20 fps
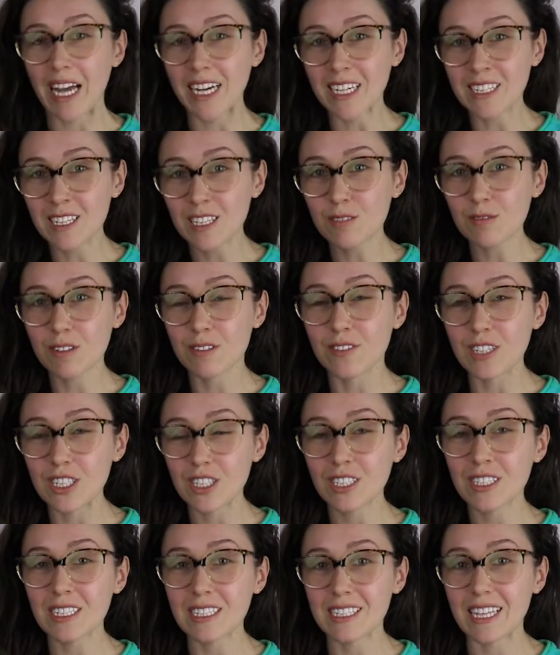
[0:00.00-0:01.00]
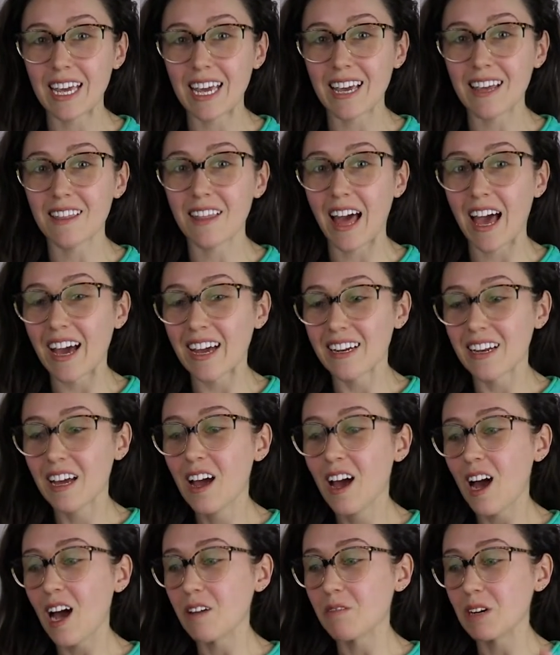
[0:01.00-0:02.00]
adding this revision to say that
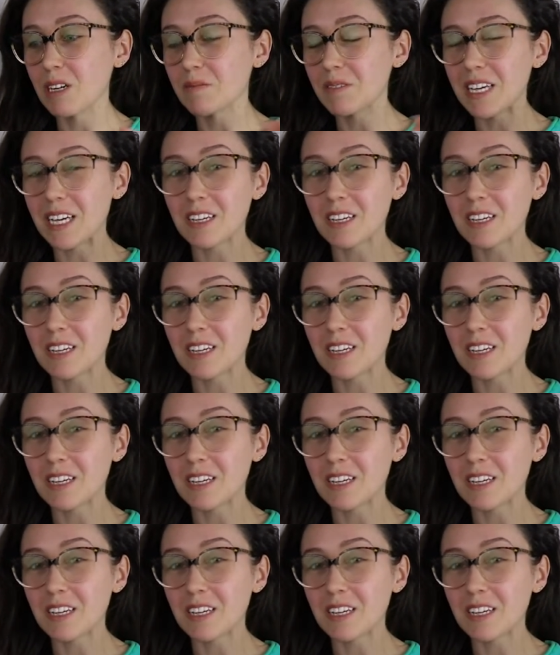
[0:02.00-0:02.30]
I want to be